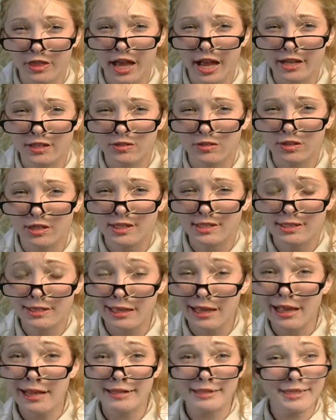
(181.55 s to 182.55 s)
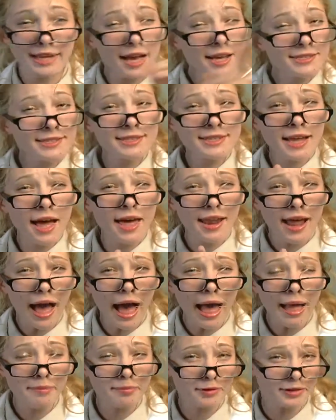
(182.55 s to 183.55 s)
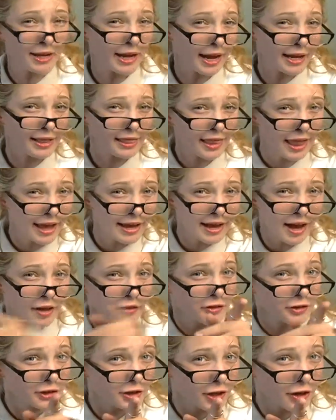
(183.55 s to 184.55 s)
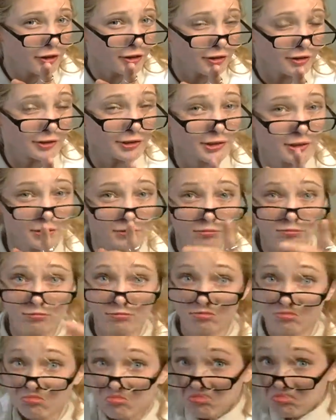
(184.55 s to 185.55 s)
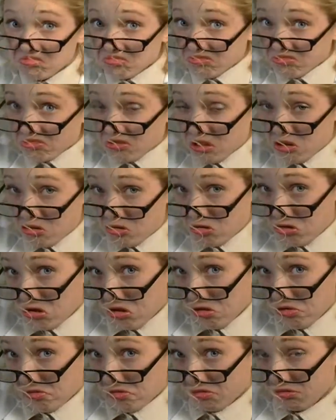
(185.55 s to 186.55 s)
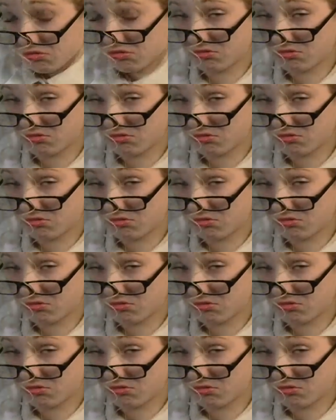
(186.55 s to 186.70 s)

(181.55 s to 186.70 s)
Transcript: thighed tortoise, does not hibernate like other turtles. Who knew?